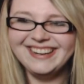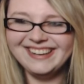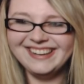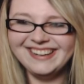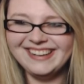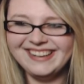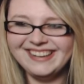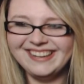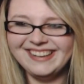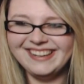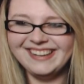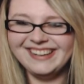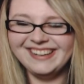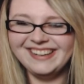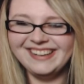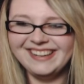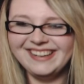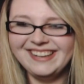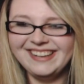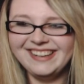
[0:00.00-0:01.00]

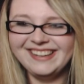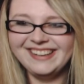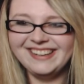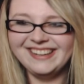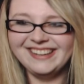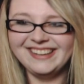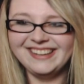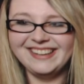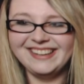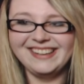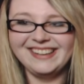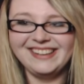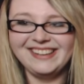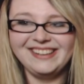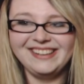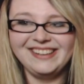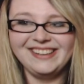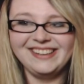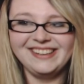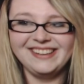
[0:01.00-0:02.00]

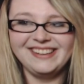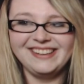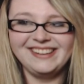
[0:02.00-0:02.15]
(silent)